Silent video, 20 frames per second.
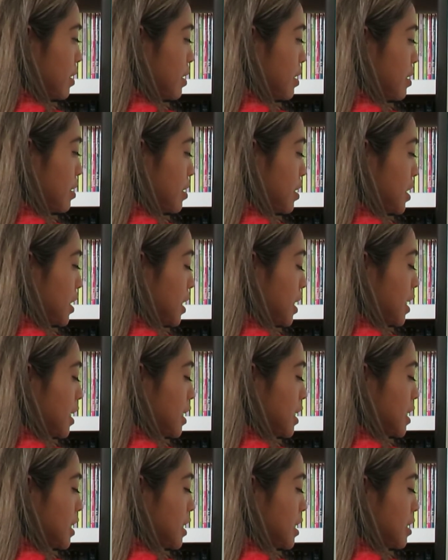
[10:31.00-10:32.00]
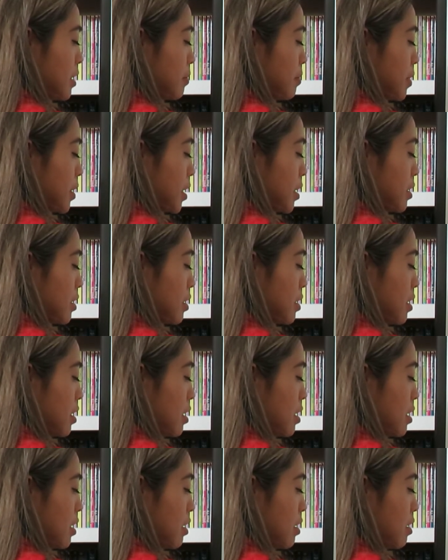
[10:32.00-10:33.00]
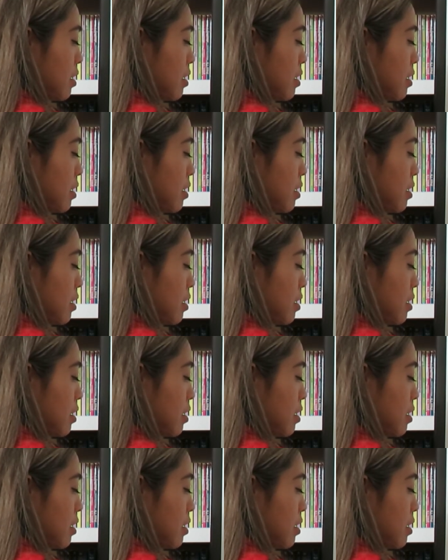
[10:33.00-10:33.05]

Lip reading: Sorry guys, he barks a lot.